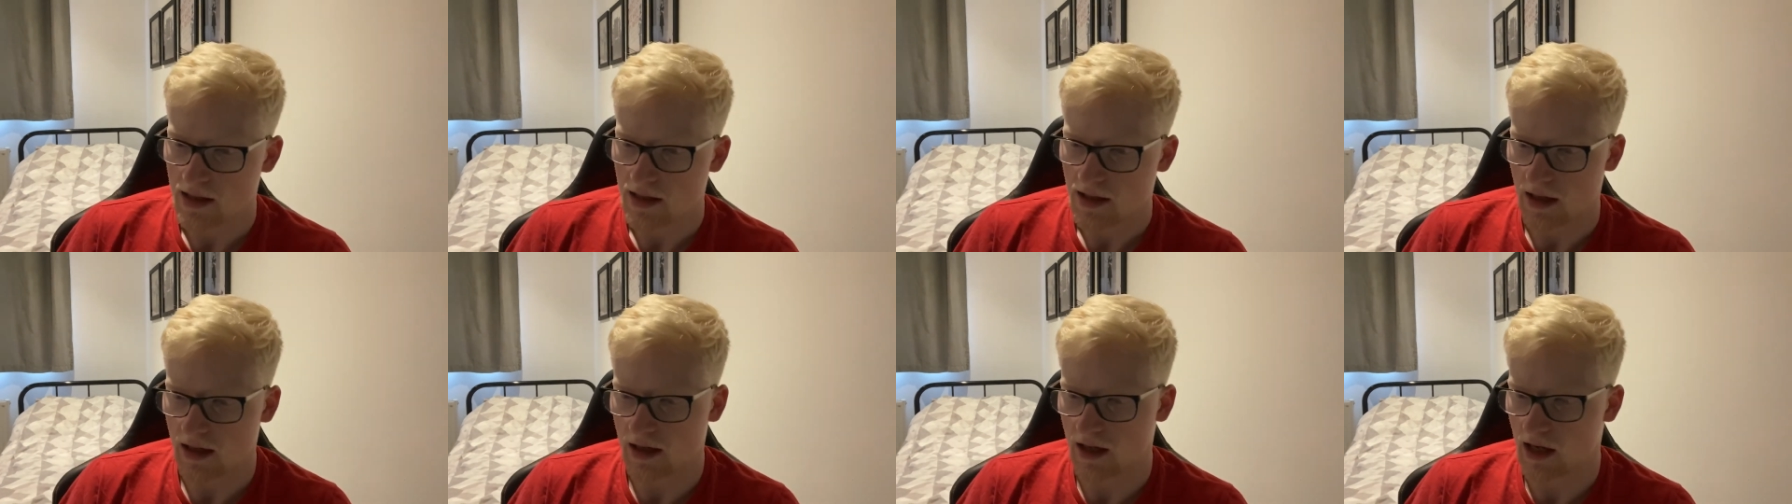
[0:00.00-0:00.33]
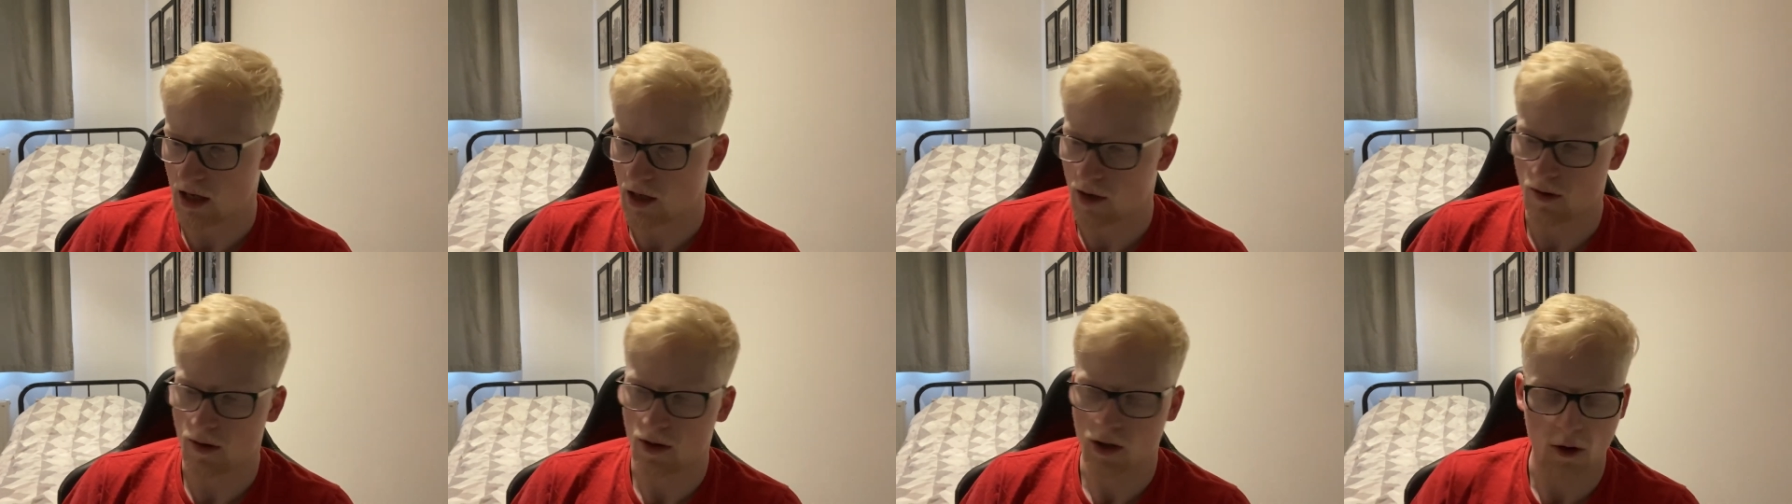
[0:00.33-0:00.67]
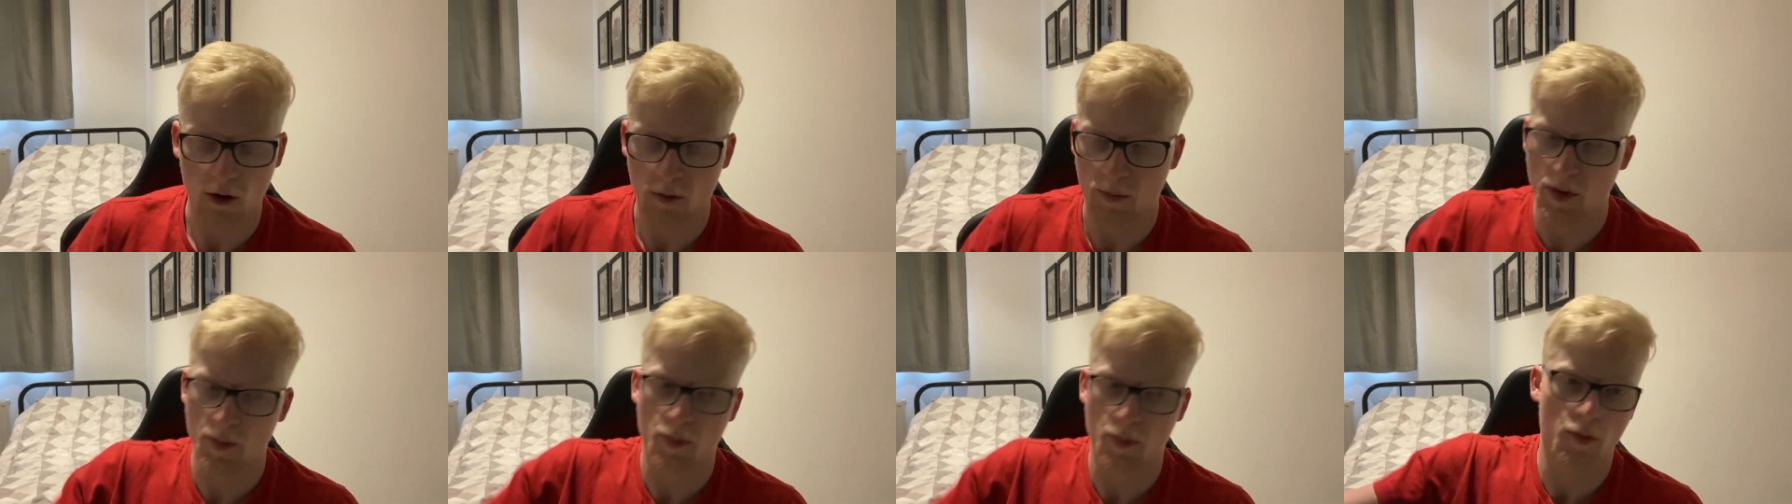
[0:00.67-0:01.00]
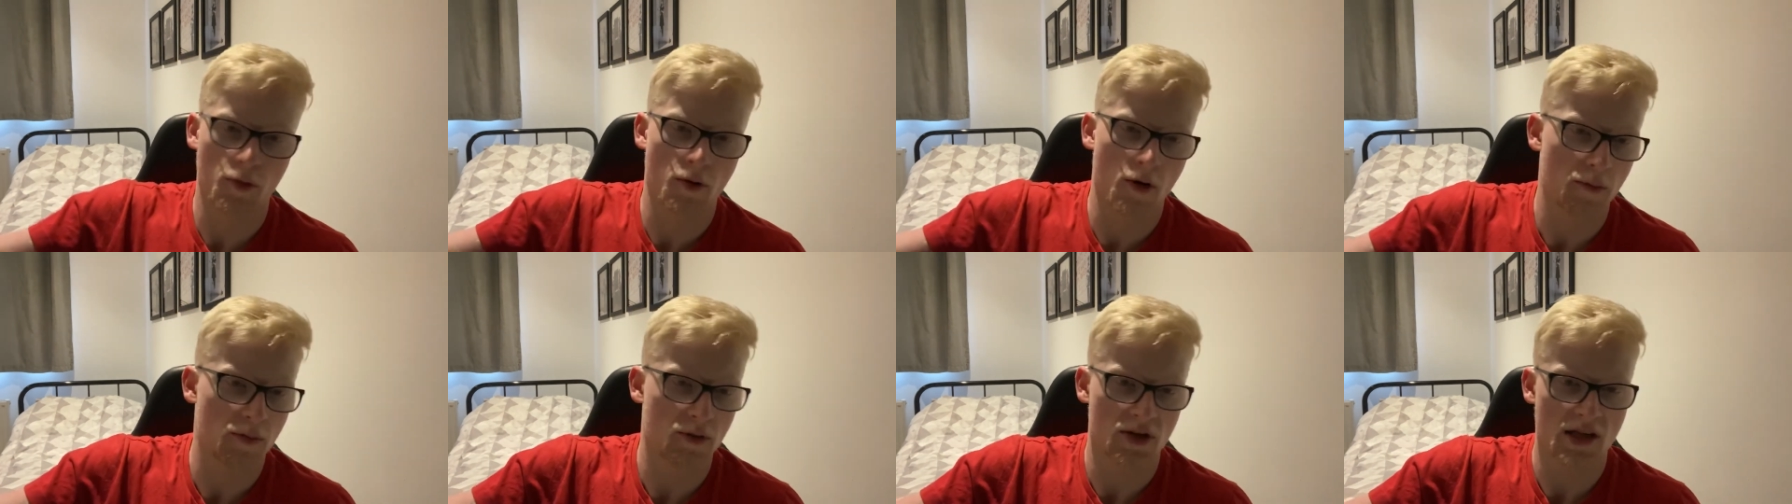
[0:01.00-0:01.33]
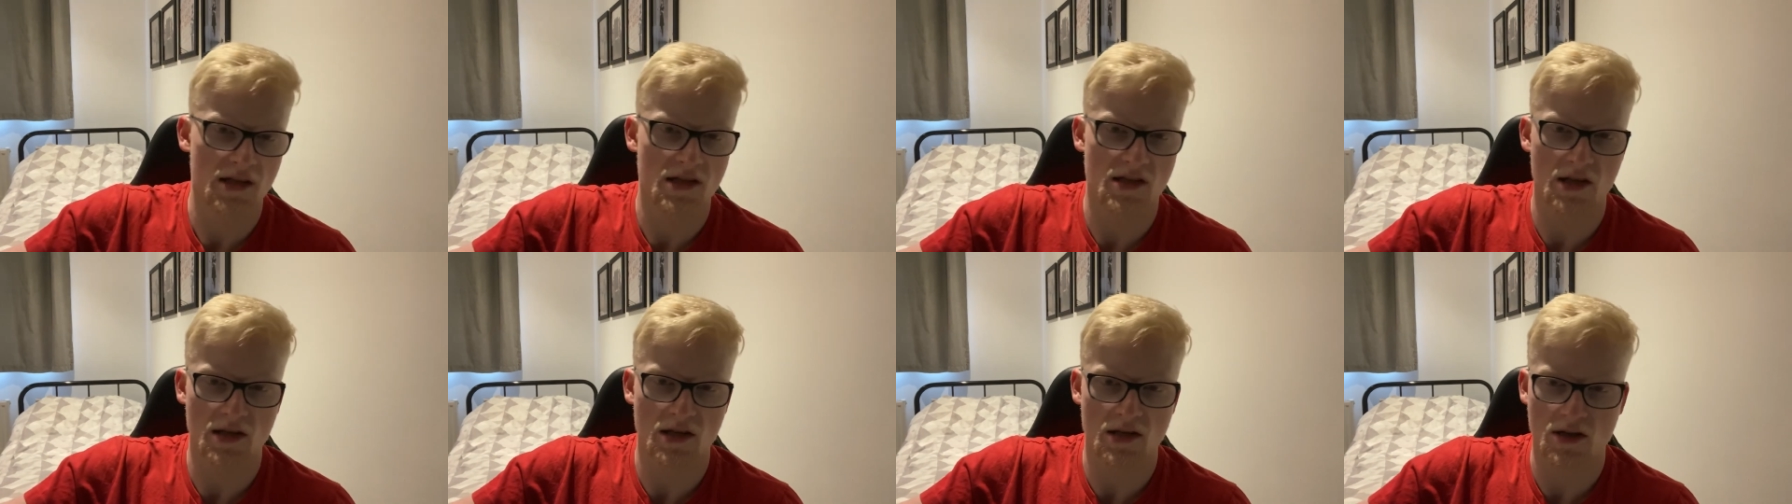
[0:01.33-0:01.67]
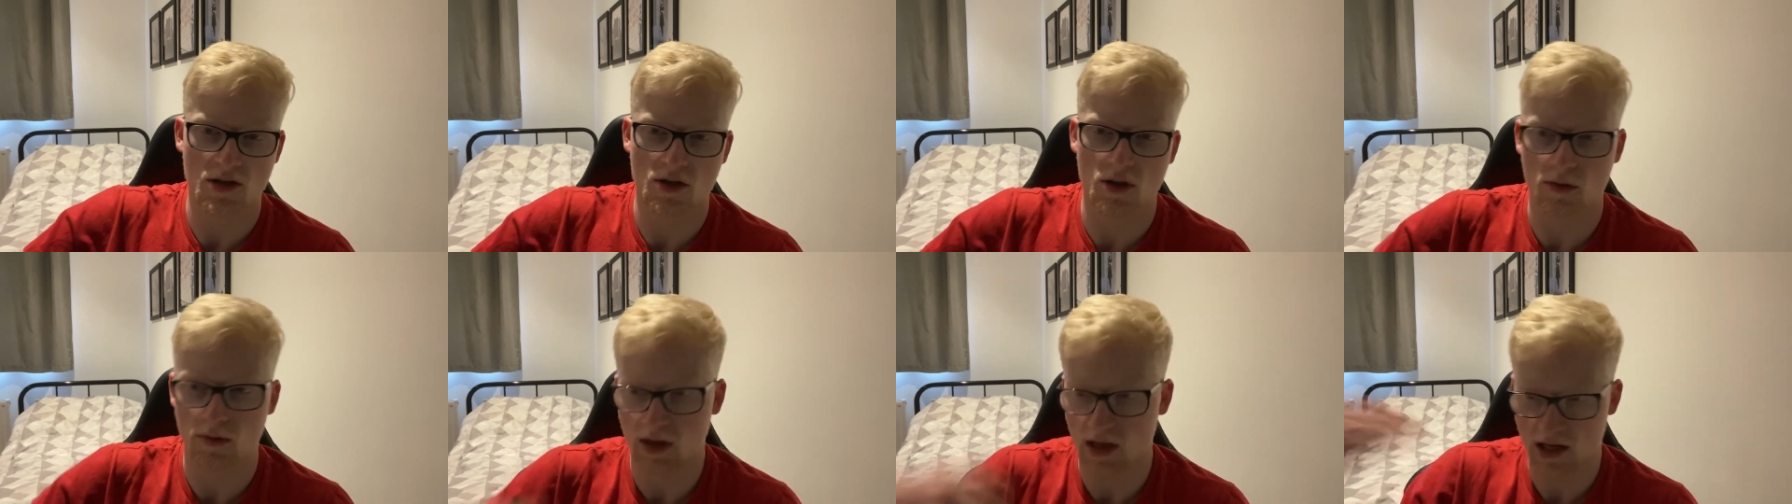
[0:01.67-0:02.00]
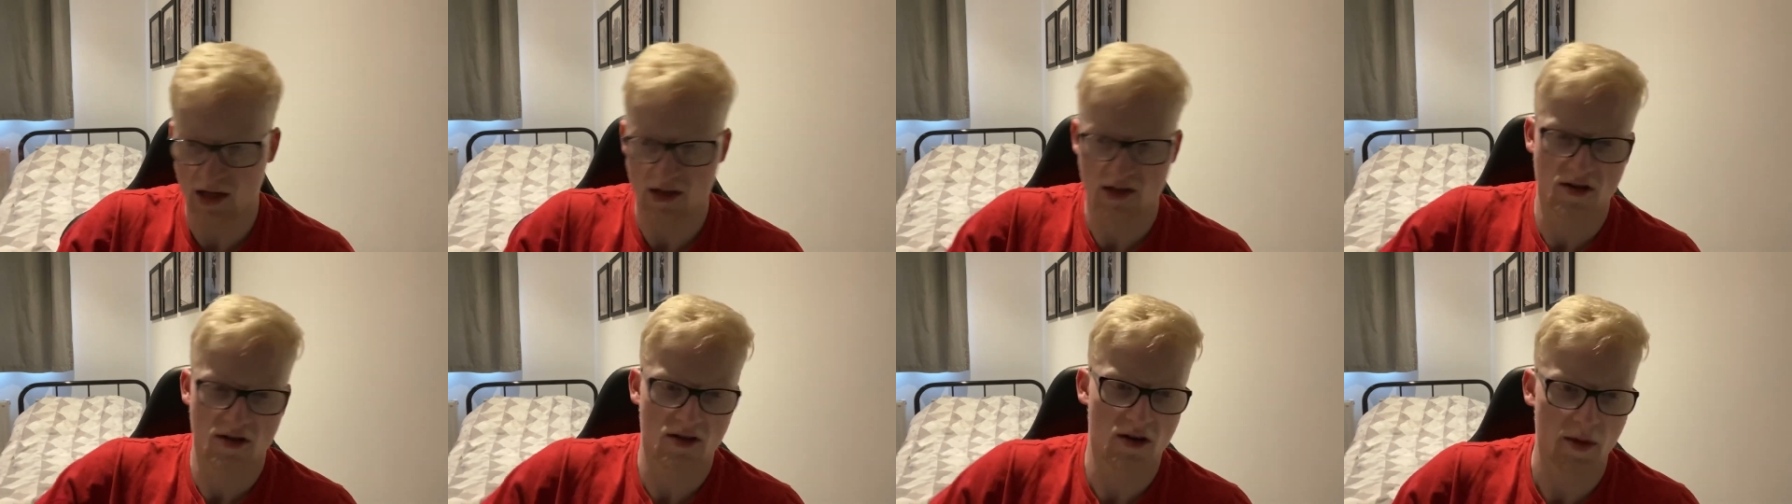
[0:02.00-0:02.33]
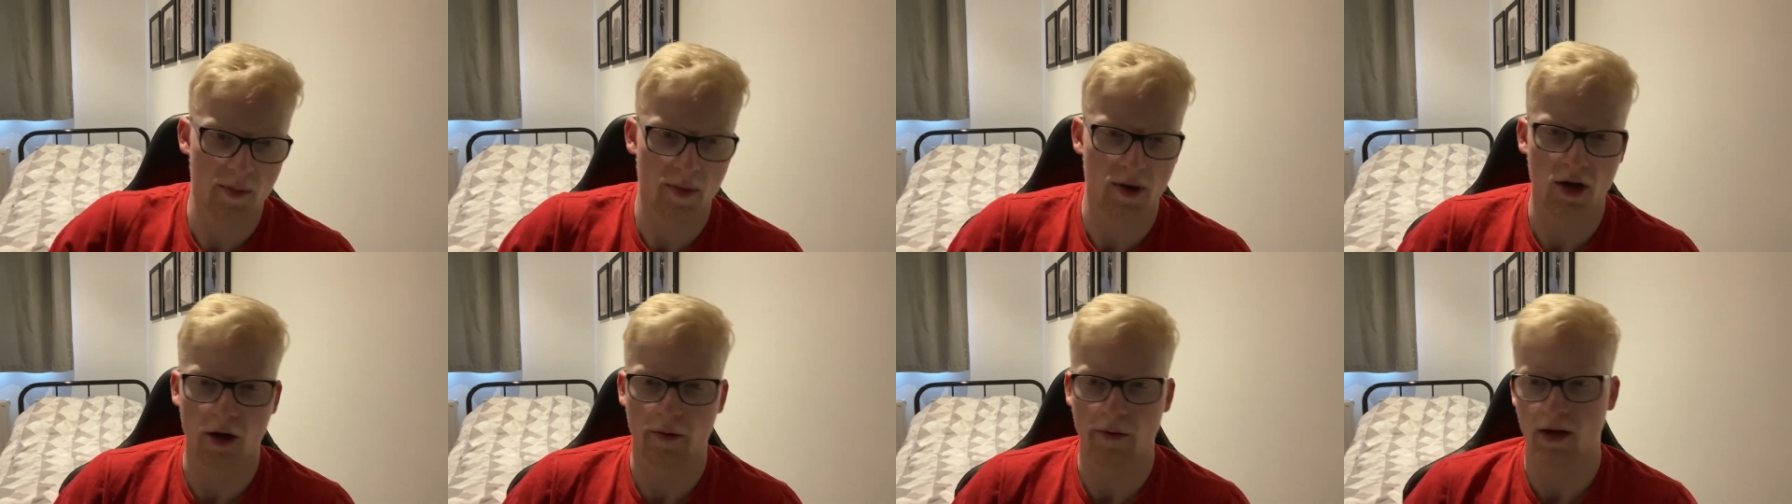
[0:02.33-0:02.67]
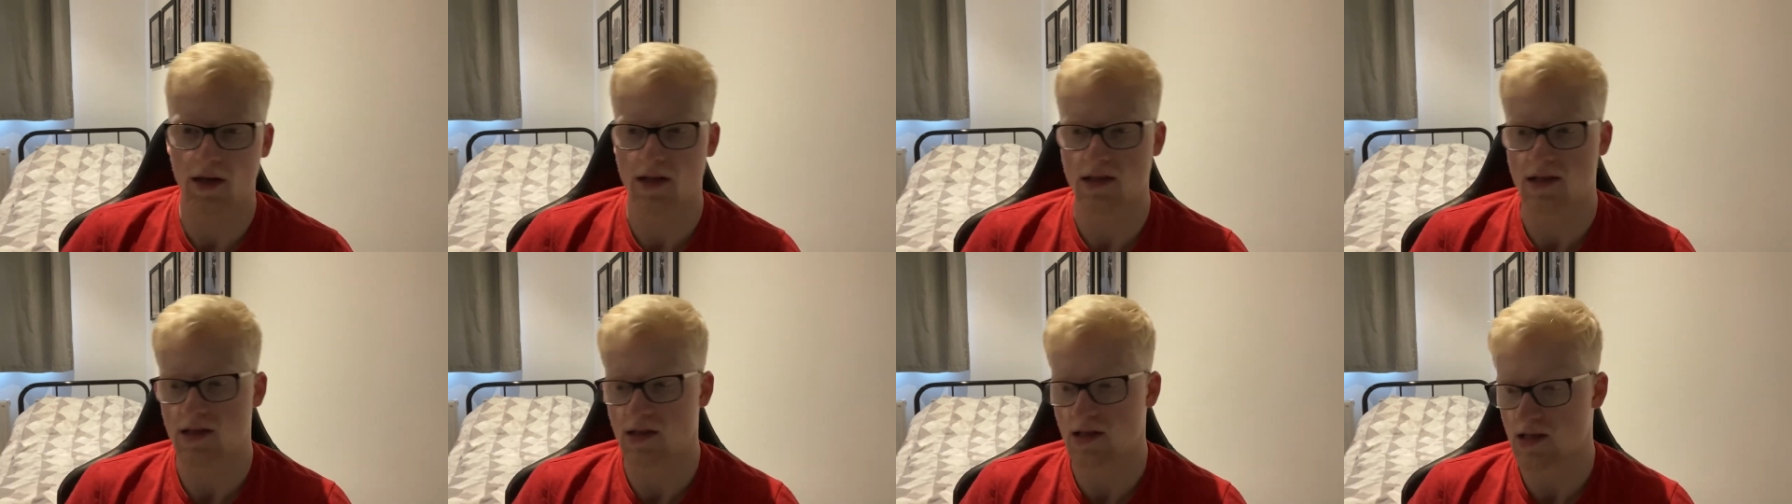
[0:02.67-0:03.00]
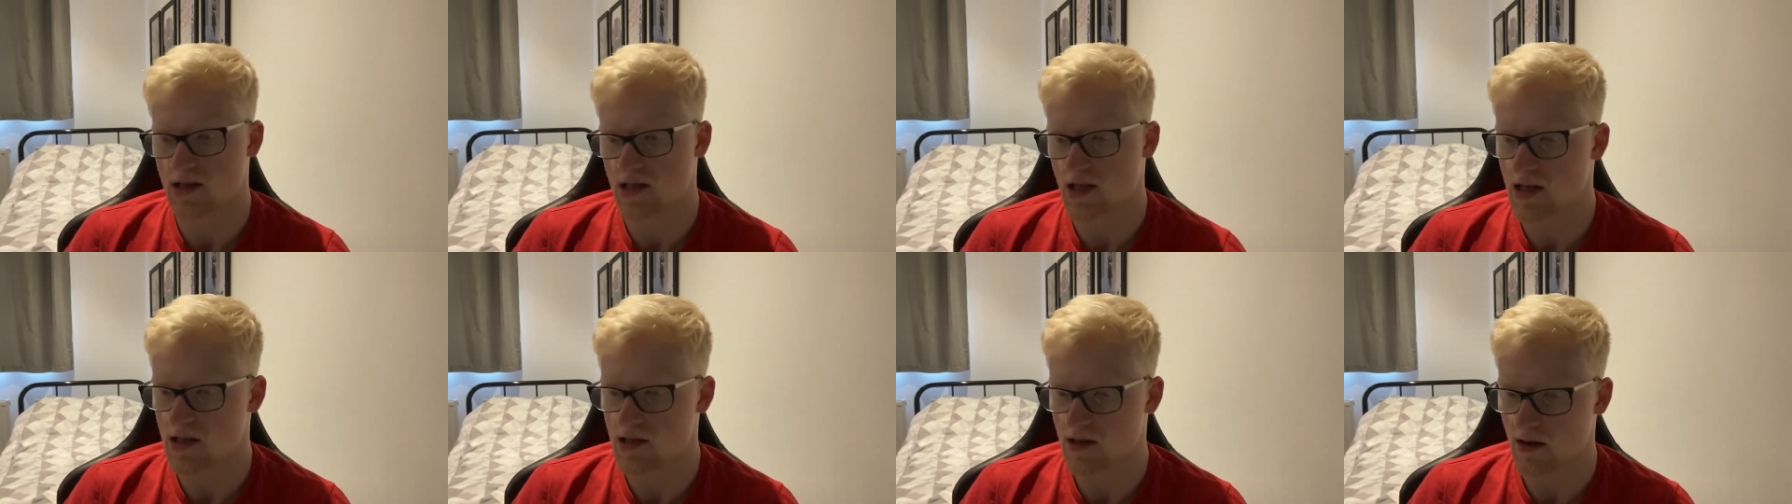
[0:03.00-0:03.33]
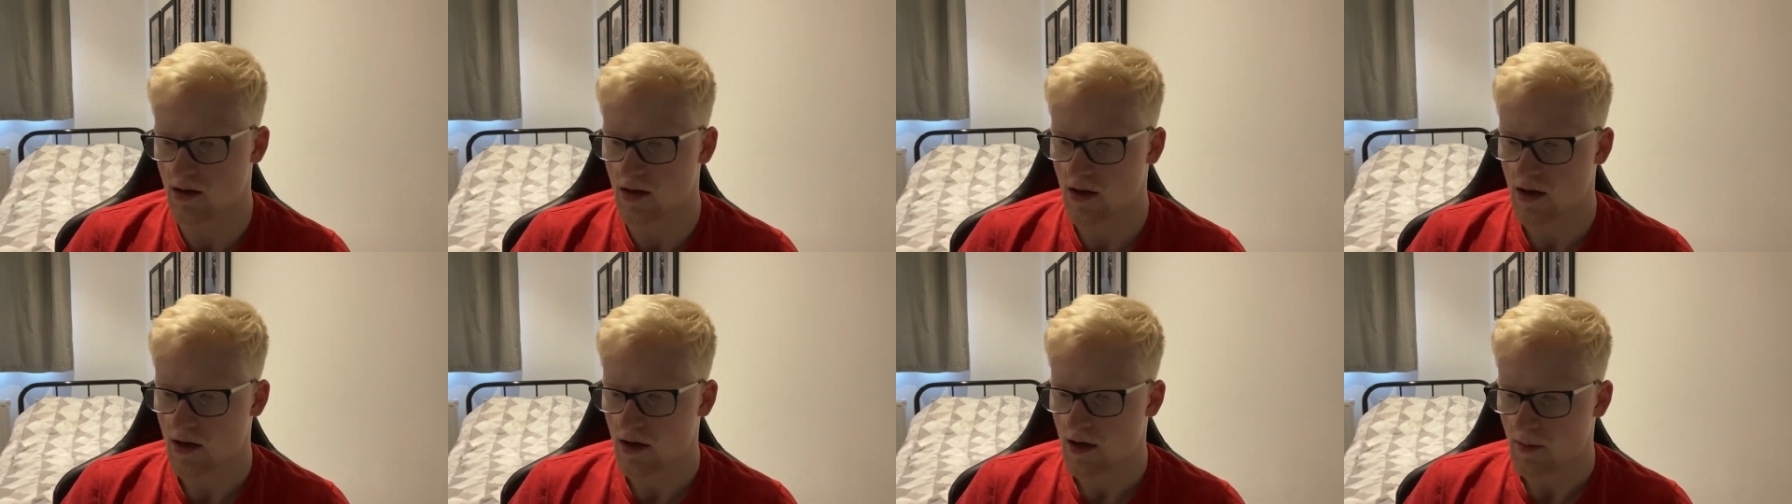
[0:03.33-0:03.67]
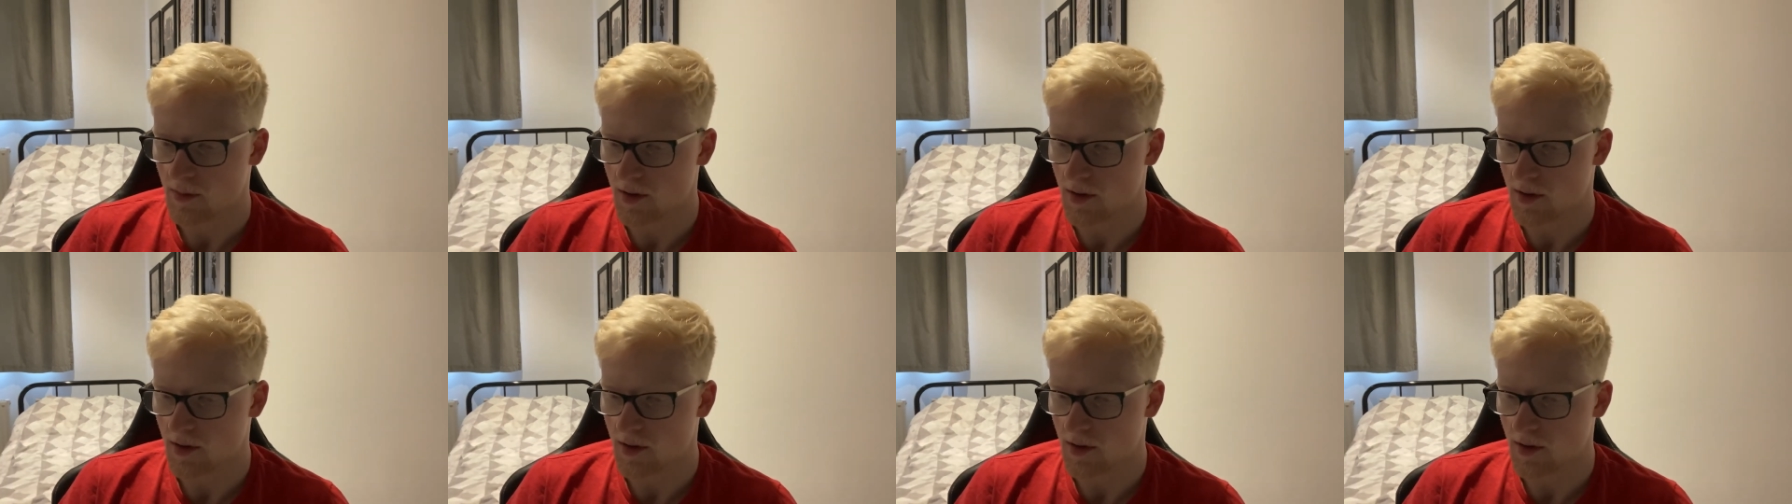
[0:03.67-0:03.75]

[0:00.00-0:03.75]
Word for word: and how a lot of people were predicting us to do and the excitement going into the season.